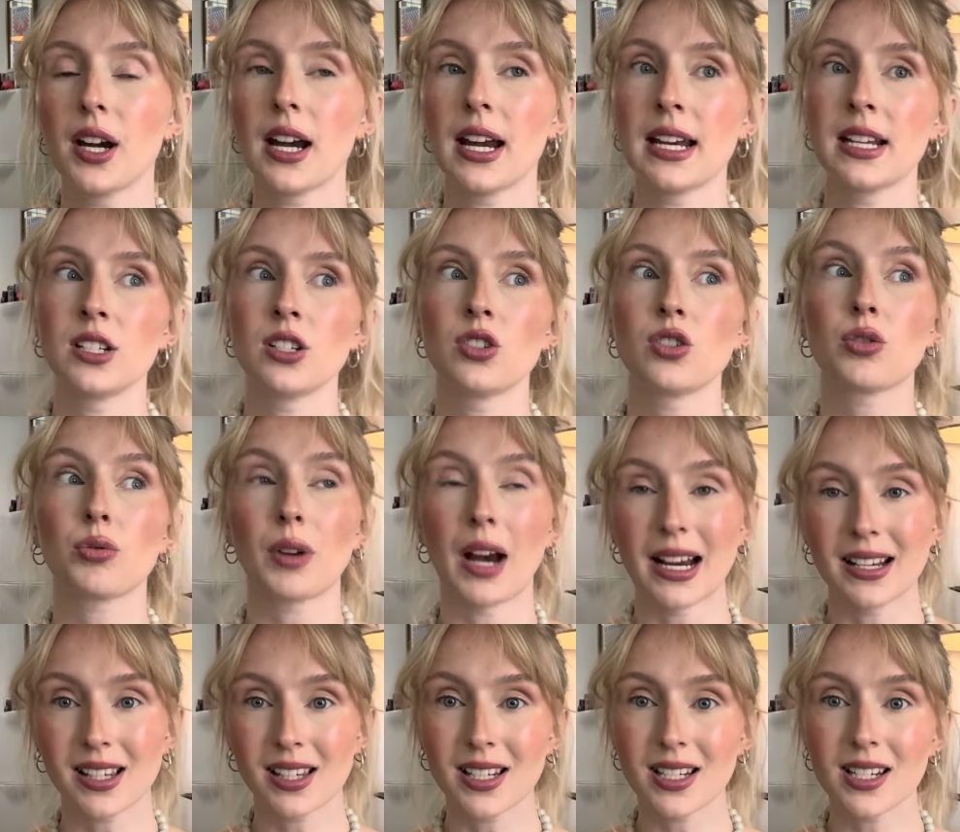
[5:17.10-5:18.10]
in
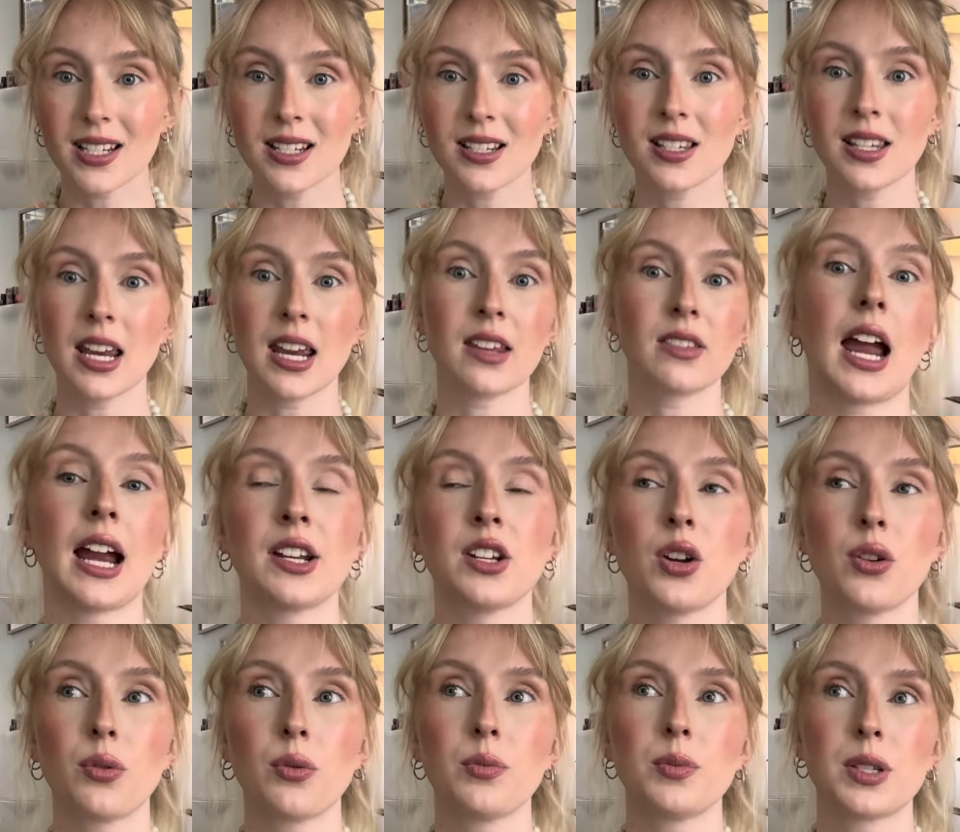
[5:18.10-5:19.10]
dresses, and I
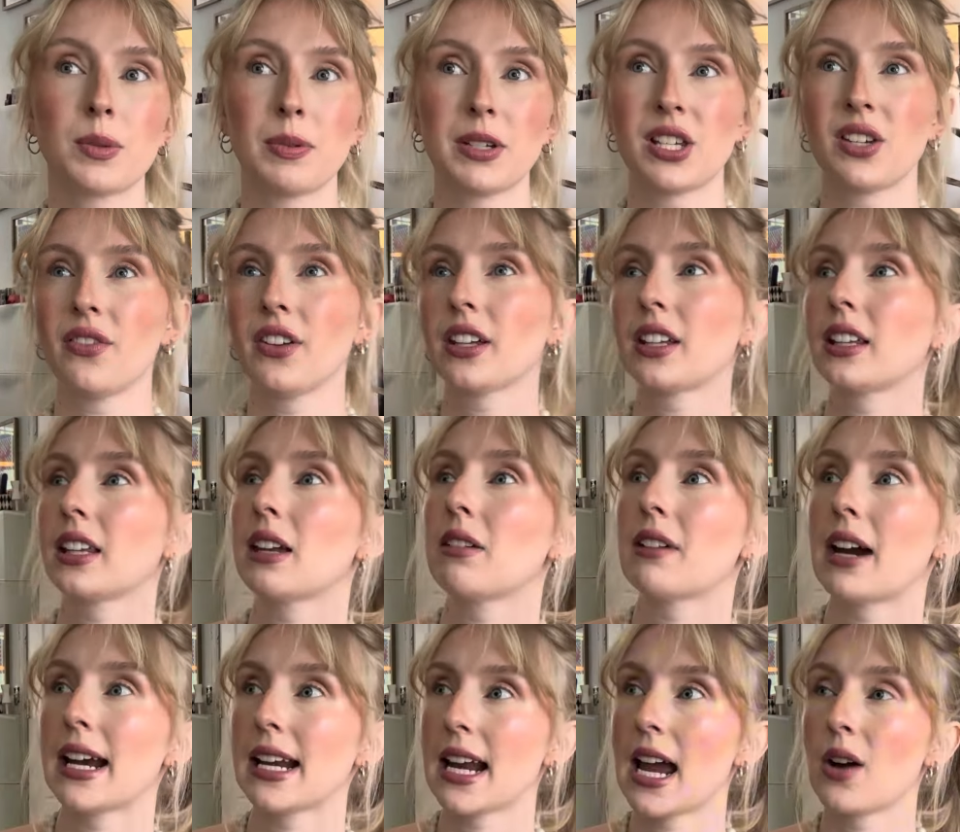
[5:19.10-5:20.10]
know specifically
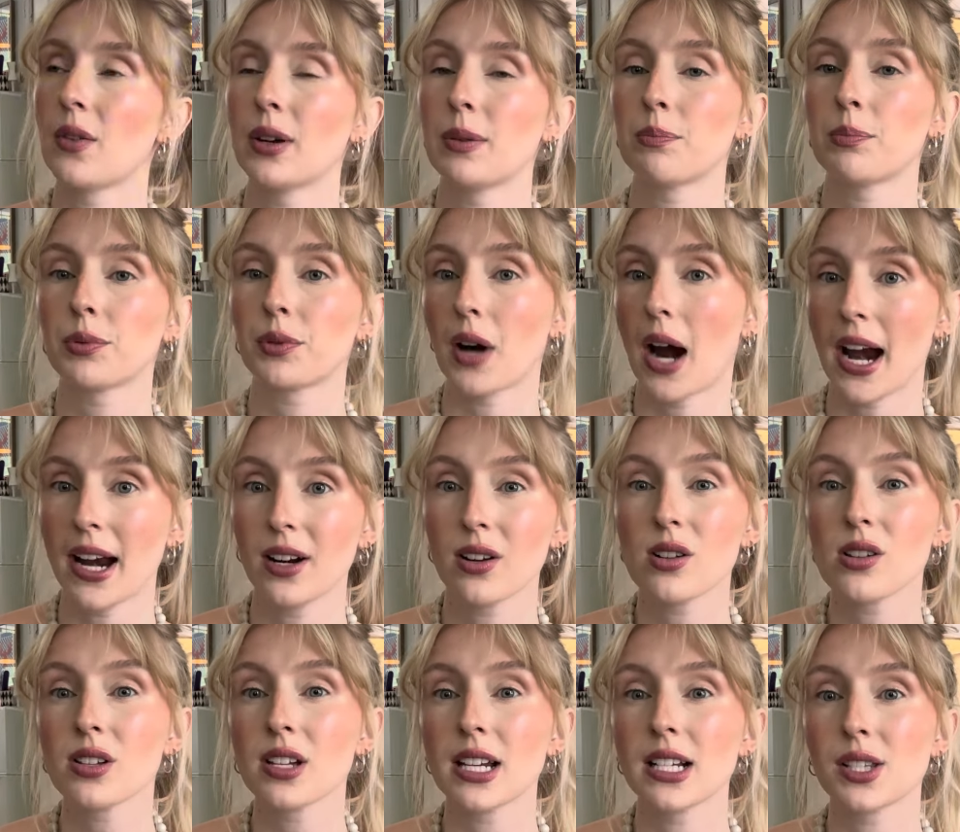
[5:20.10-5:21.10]
right now in
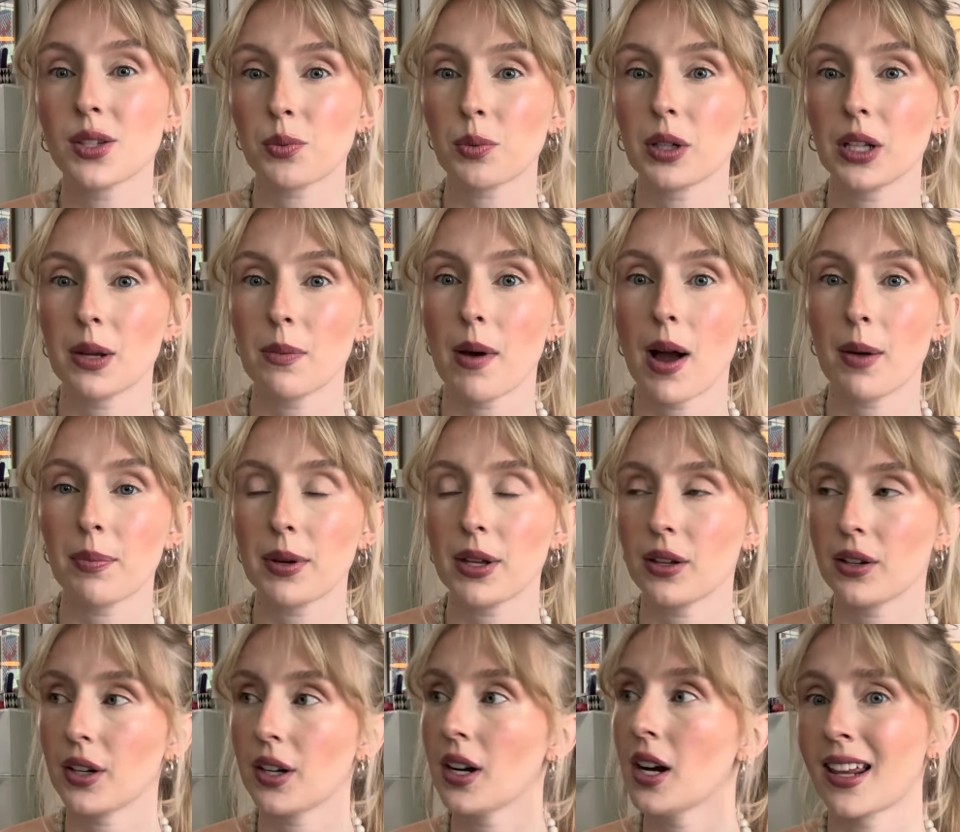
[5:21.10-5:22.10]
bridal, it's really
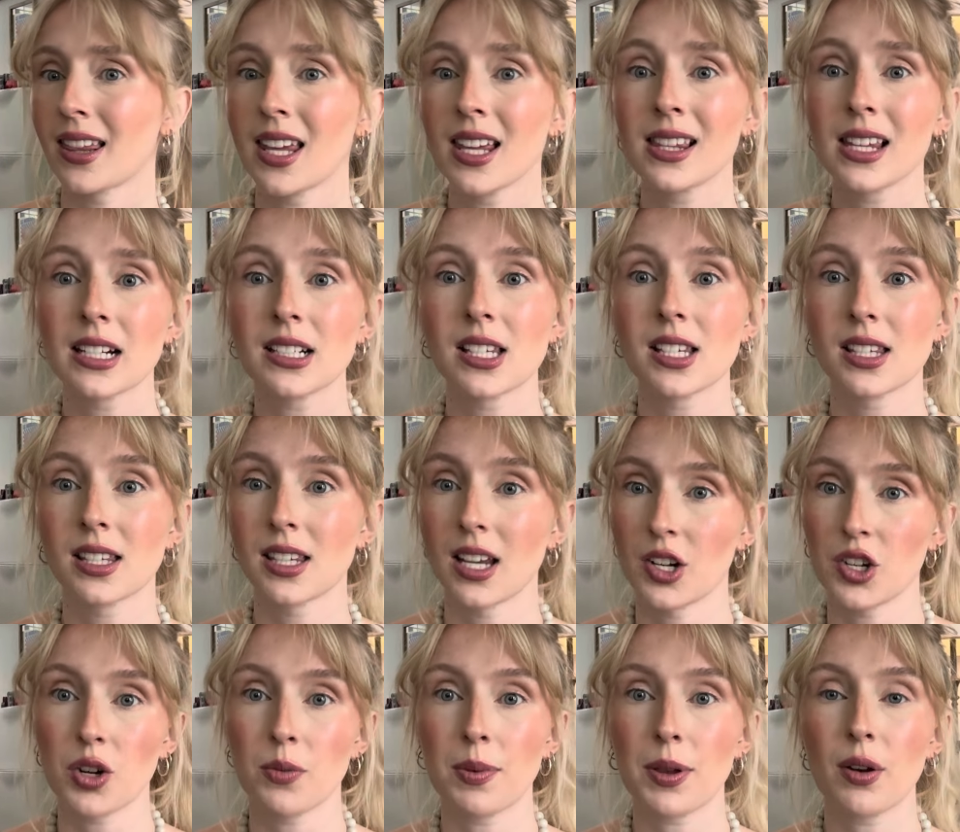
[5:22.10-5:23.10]
popular. I think that's
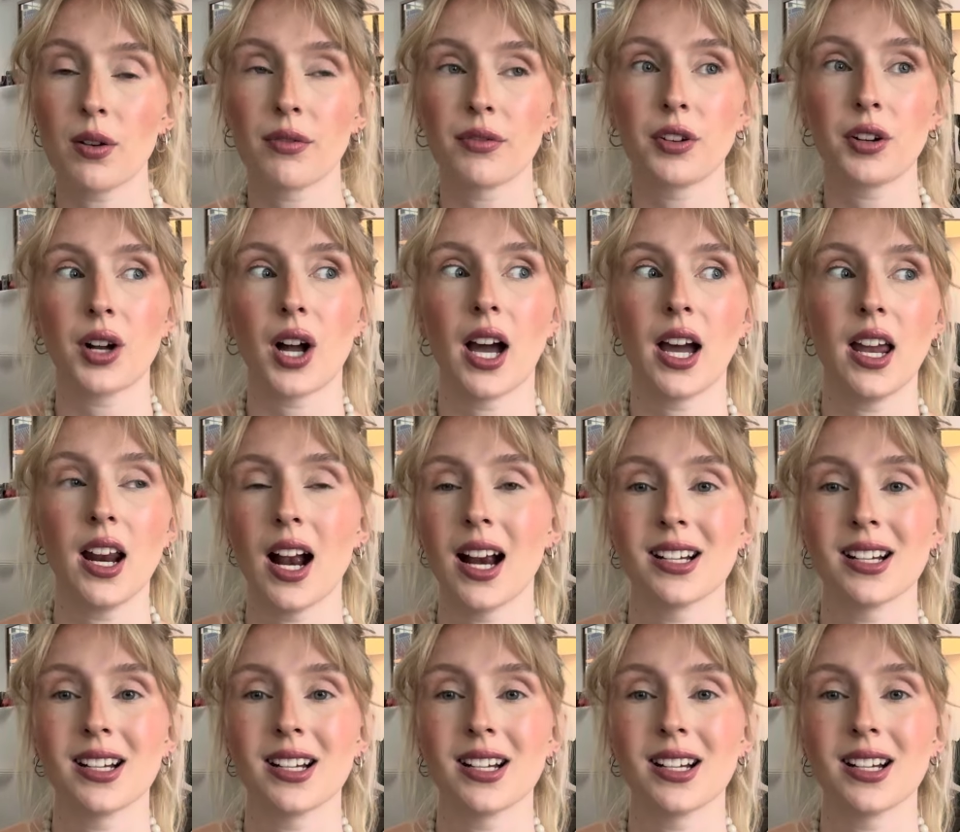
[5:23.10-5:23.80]
such a beautiful cut.